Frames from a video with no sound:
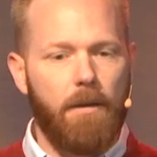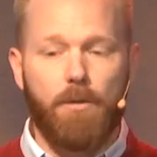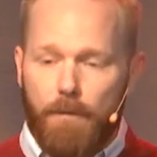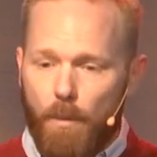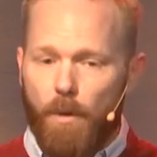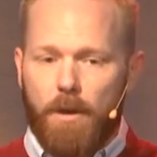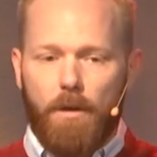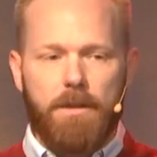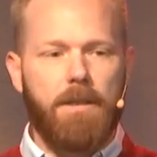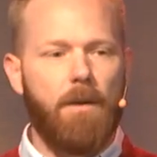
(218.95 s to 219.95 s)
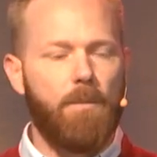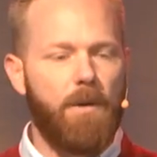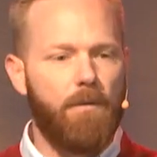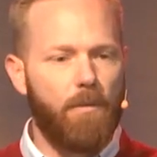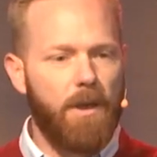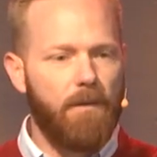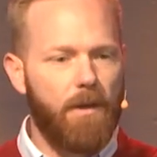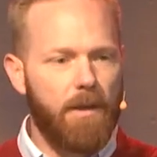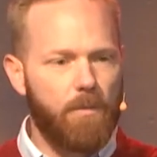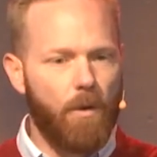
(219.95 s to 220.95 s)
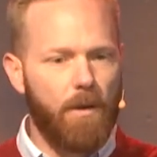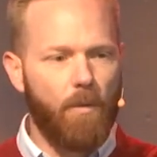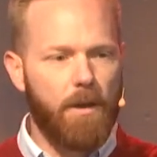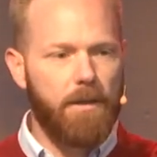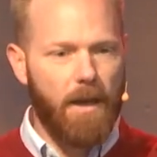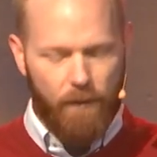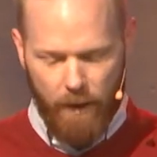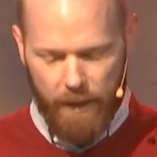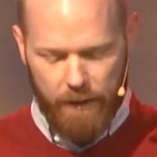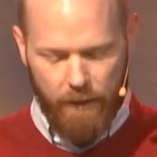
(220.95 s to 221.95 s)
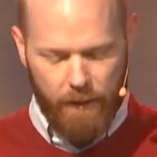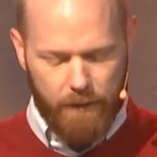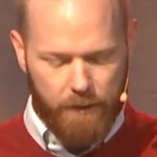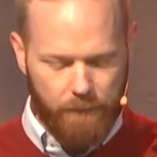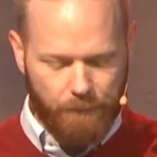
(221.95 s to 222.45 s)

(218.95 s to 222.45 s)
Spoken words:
So if you would, go ahead and stand with me for the reading of God's Word, and we're going to dive right into this.